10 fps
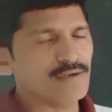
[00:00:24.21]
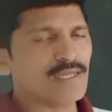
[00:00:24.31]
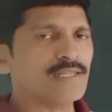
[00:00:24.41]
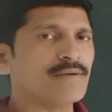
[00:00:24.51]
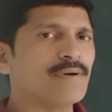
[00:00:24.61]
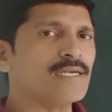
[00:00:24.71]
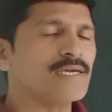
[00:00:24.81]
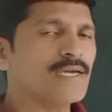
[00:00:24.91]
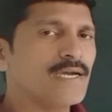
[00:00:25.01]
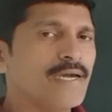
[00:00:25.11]
nothing but
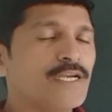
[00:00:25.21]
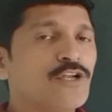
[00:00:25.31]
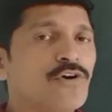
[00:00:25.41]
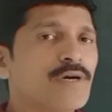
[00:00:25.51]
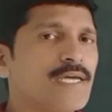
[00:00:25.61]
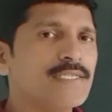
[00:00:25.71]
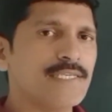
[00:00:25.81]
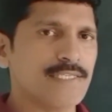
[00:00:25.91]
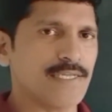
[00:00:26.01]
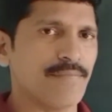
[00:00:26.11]
endocrine
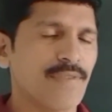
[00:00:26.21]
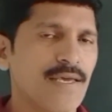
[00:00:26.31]
system.